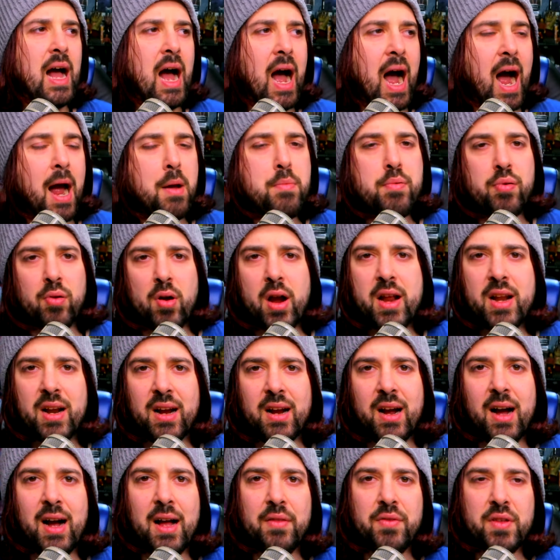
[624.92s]
I pray to
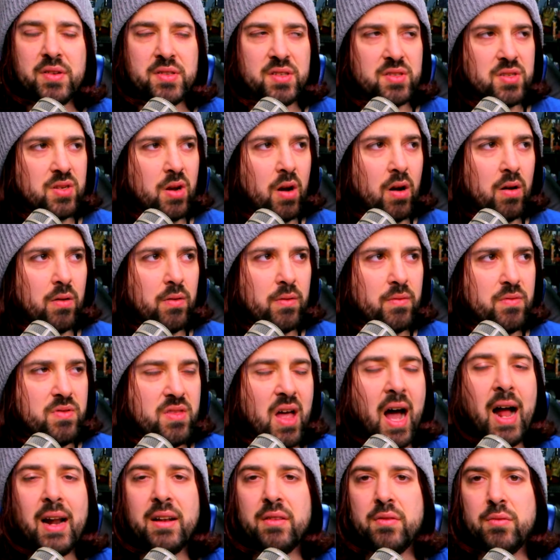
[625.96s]
God this is
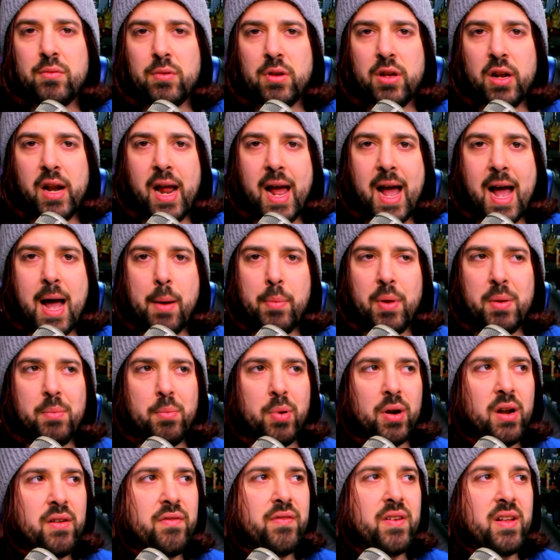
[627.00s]
not going to happen.
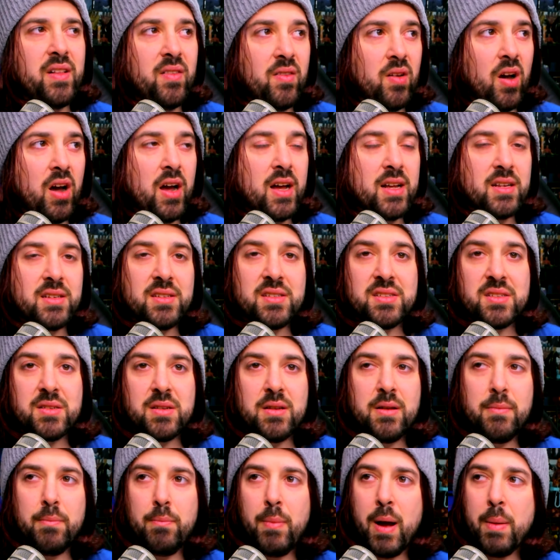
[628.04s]
But if it does,
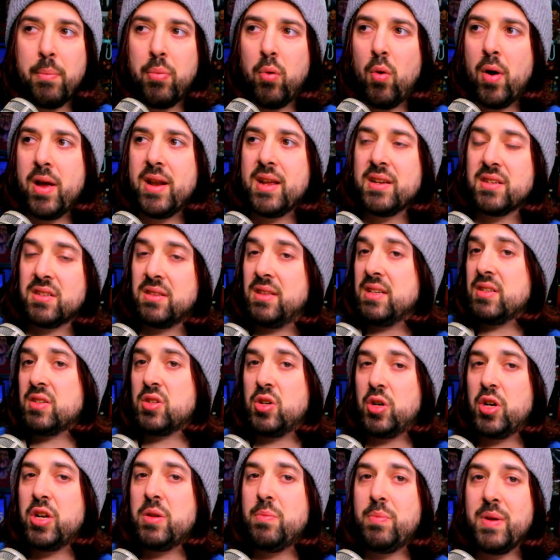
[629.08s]
my point is this
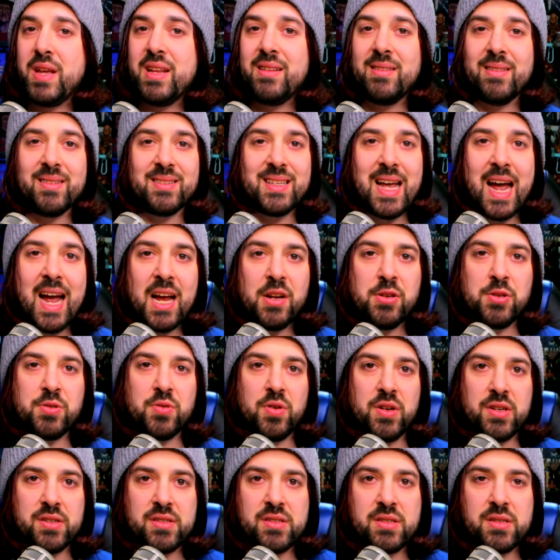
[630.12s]
could be
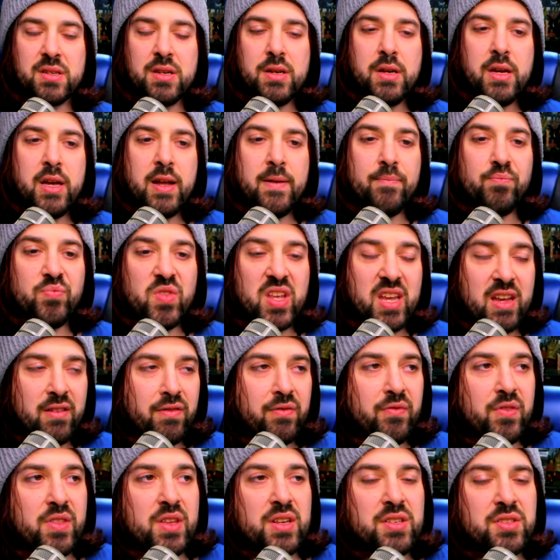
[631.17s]
disastrous.
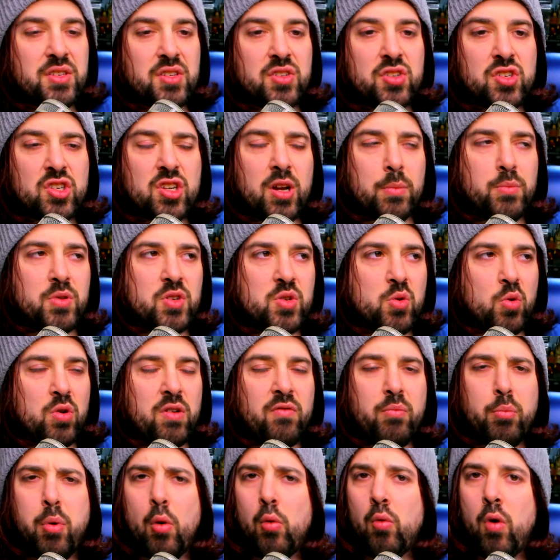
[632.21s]
If this is some sort
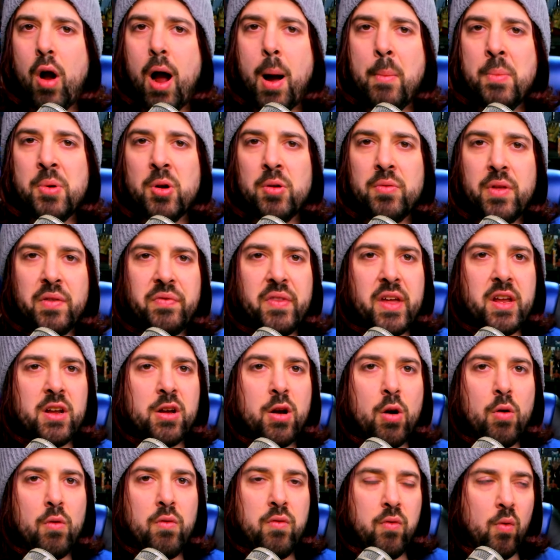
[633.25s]
of barometer that they
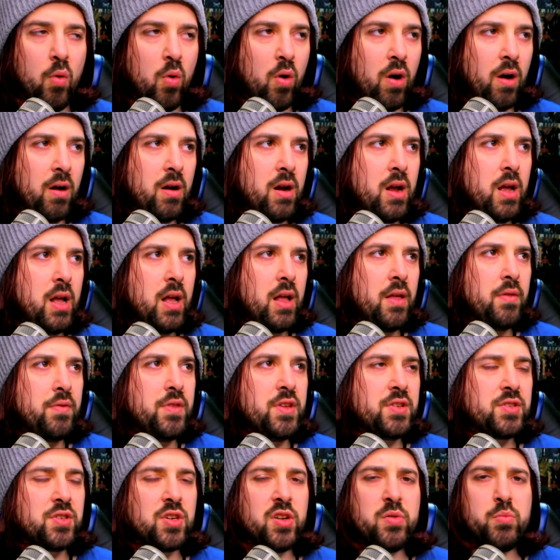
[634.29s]
go for,
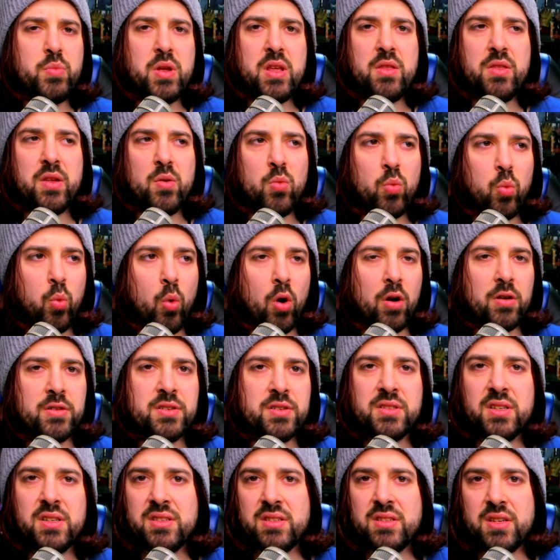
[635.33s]
this could be the
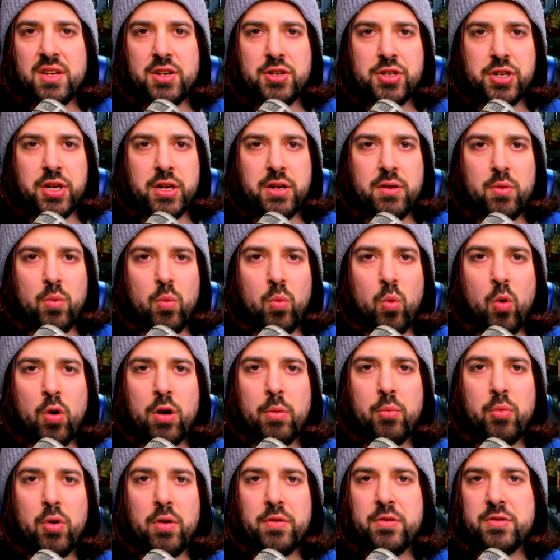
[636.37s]
worst decision Warner
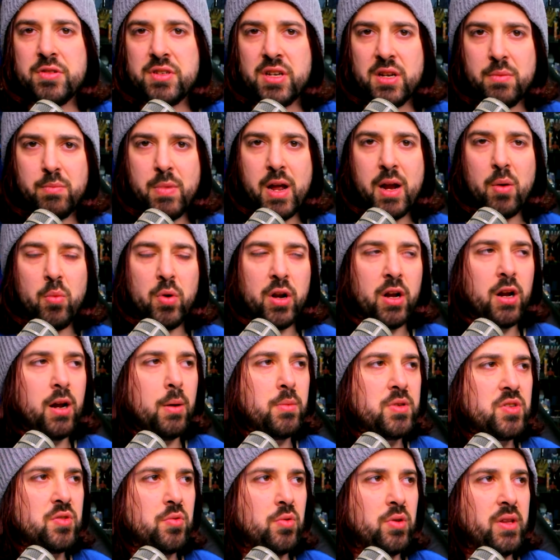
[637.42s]
Brothers could make when it
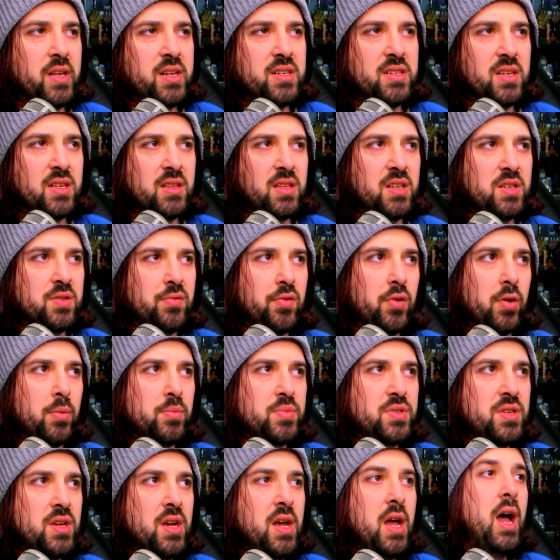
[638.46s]
comes to releasing these
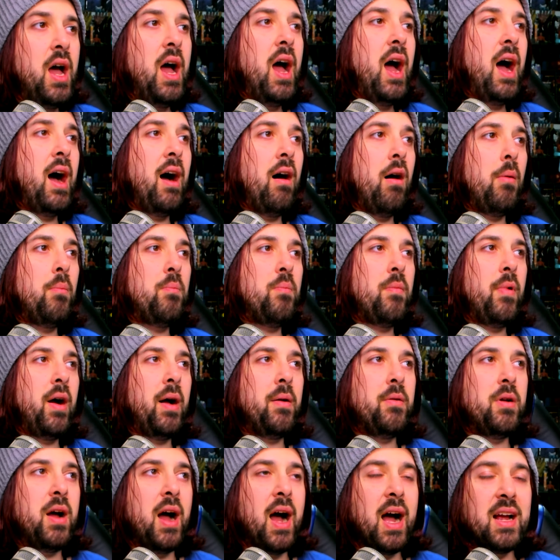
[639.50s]
films. Um,
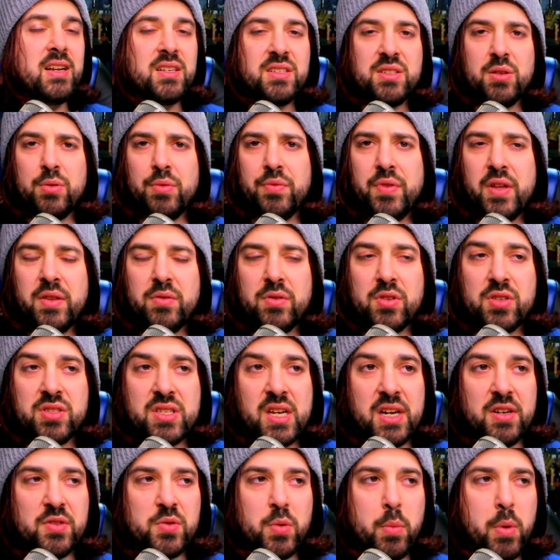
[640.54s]
I still think the
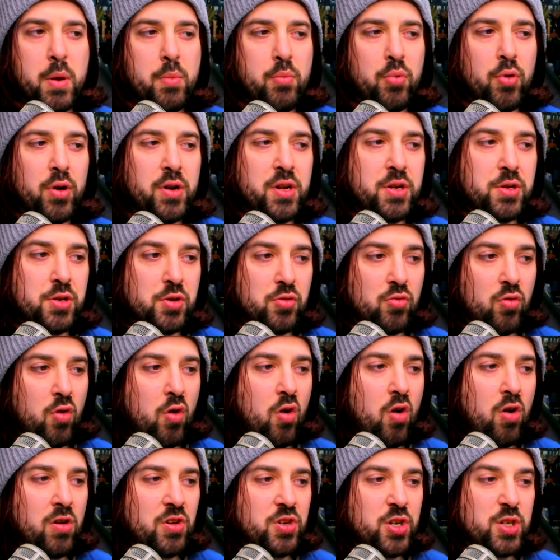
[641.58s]
sales would be pretty
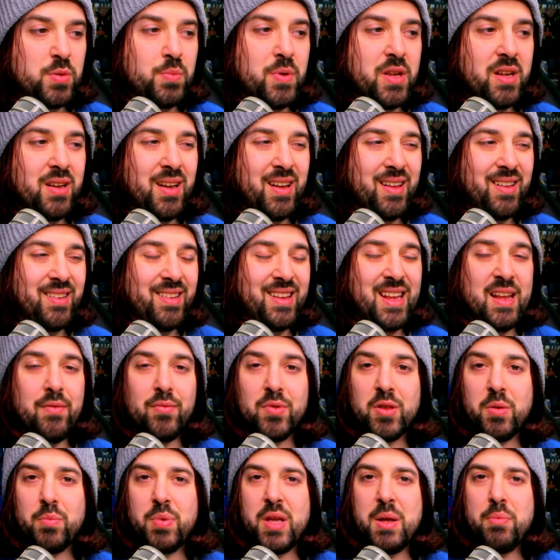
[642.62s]
strong just because even
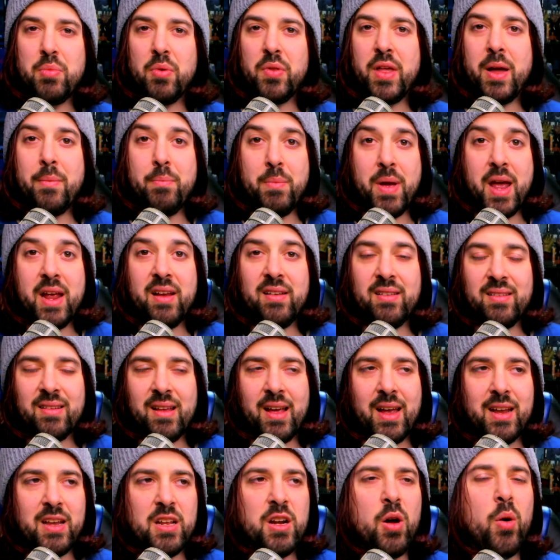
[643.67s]
the people that may
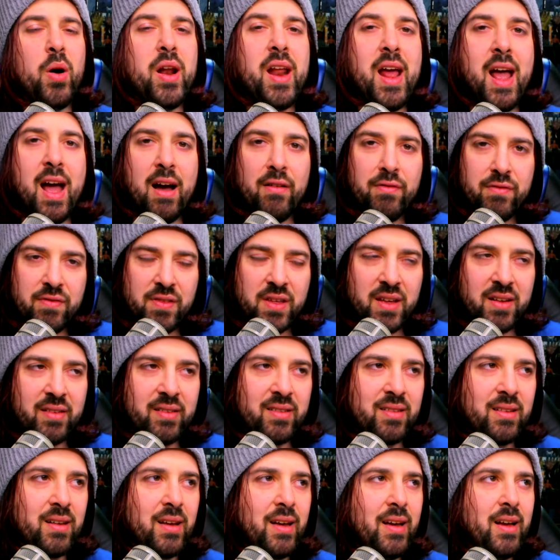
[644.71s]
say, you know what, F
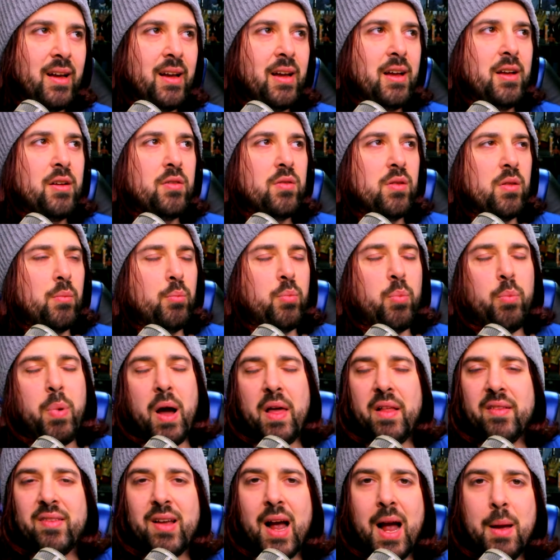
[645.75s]
this, by
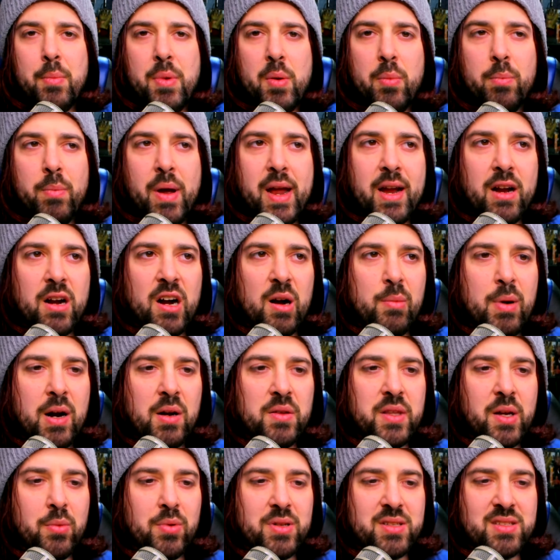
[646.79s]
the time it may come out,
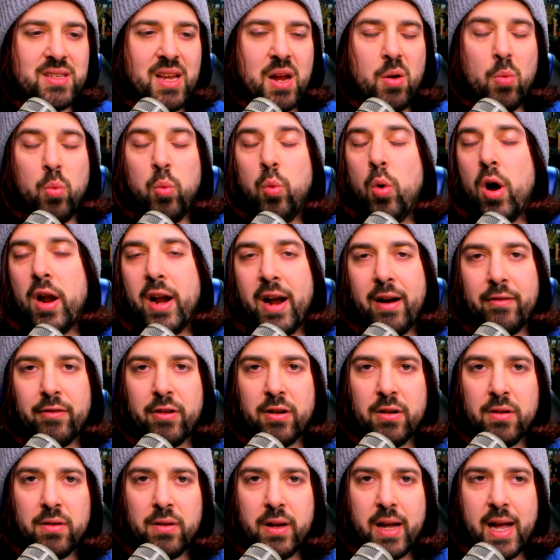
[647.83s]
they would say
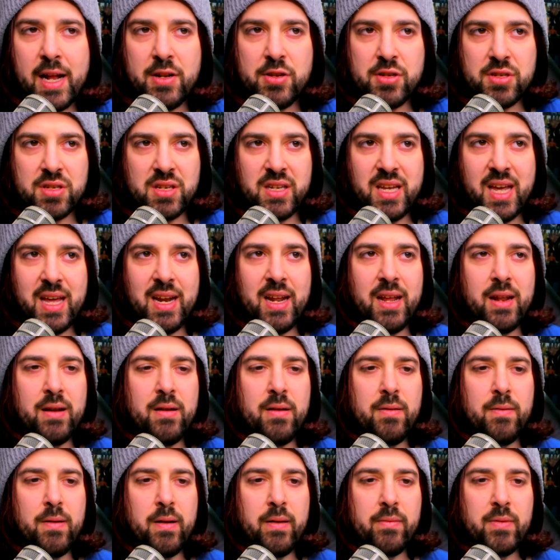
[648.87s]
whatever and just get it
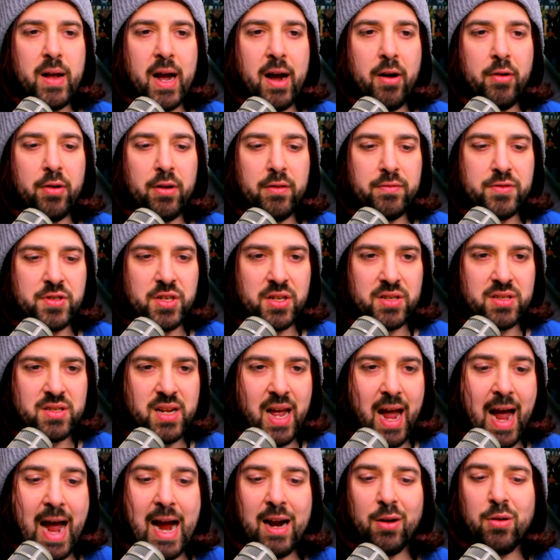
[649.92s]
out of just
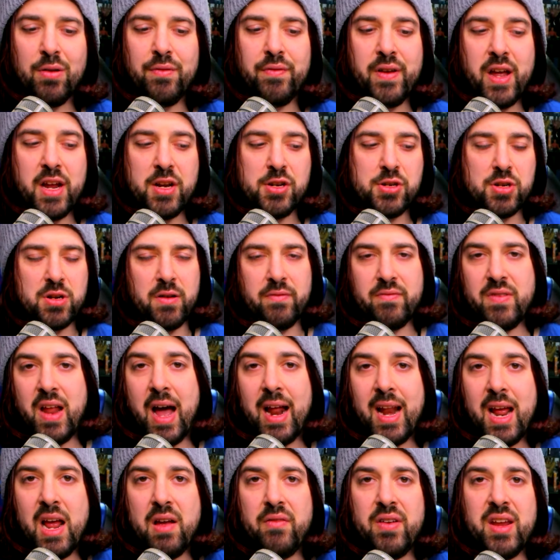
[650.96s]
aggravation of
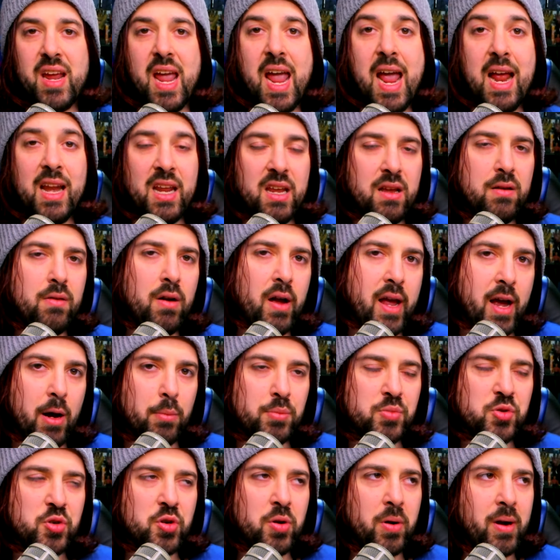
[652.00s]
not having any Elm
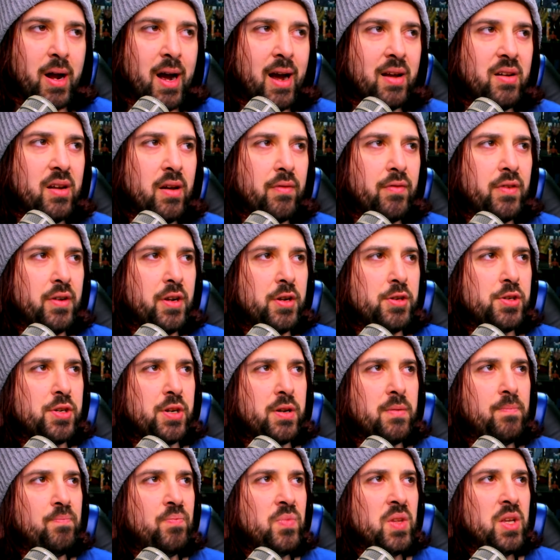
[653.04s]
Street on high
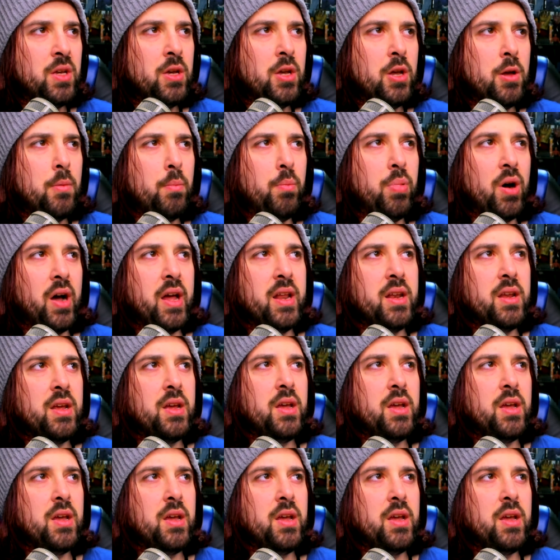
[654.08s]
definition. But